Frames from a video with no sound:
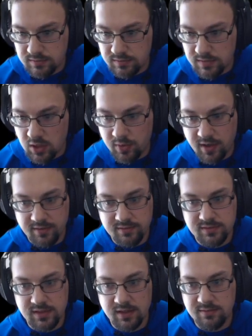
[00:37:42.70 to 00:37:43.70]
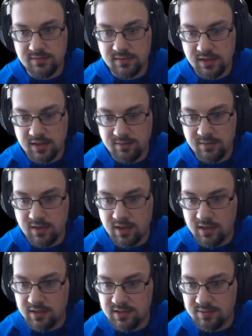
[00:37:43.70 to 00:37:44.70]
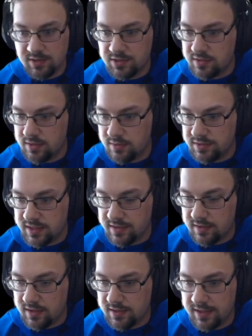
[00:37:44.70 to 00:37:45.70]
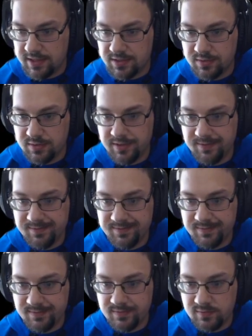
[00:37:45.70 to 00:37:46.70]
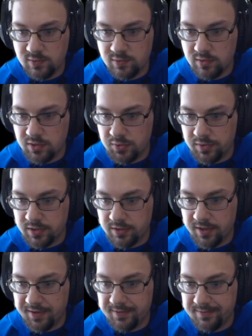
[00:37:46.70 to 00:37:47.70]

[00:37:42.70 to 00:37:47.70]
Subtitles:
Okay, I'm not in as much trouble as I thought, actually. We're doing alright.